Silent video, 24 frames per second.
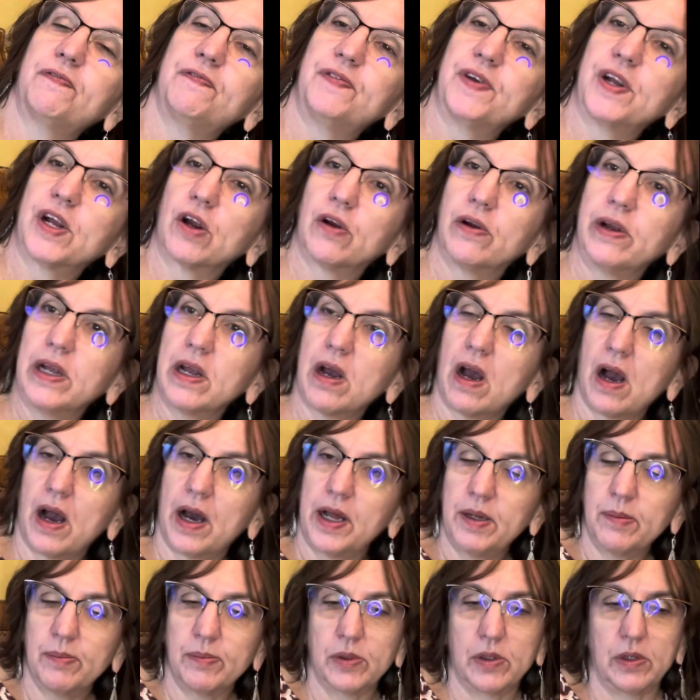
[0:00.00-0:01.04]
Fairy
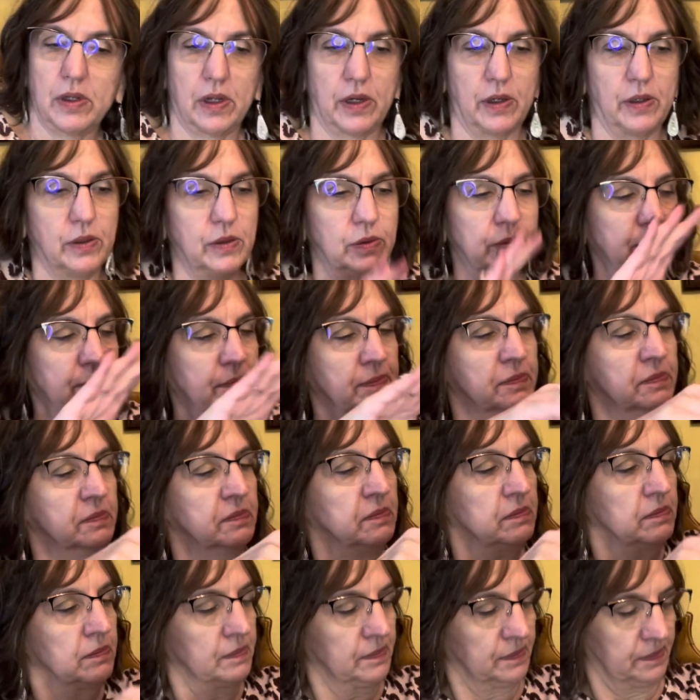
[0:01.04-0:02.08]
Autumn Glow.
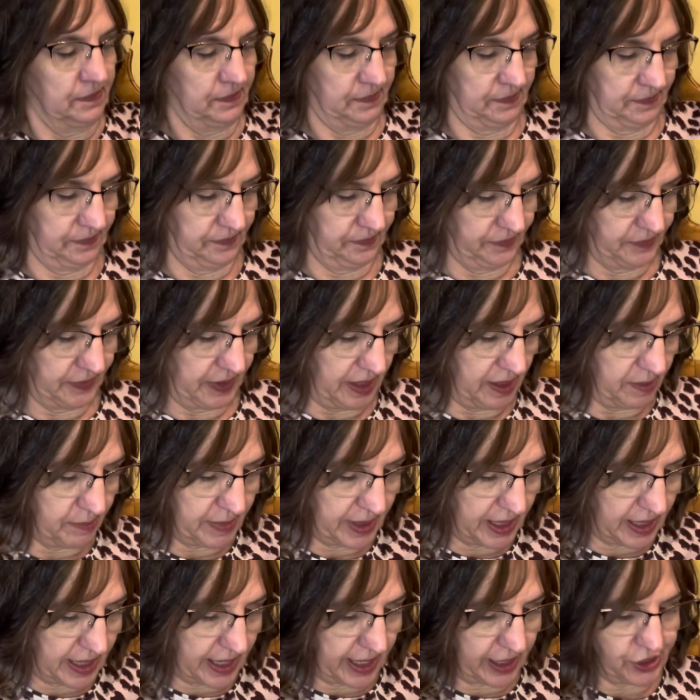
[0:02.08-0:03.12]
It
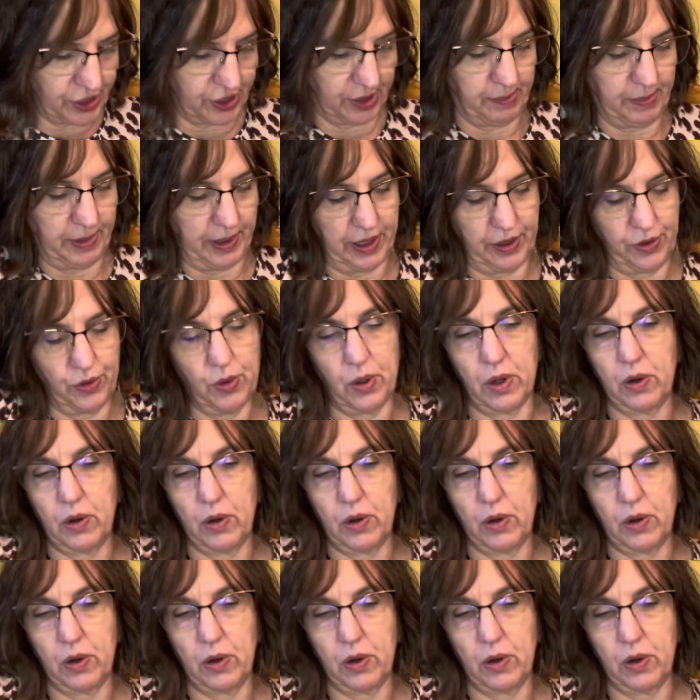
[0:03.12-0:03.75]
might actually be a Nora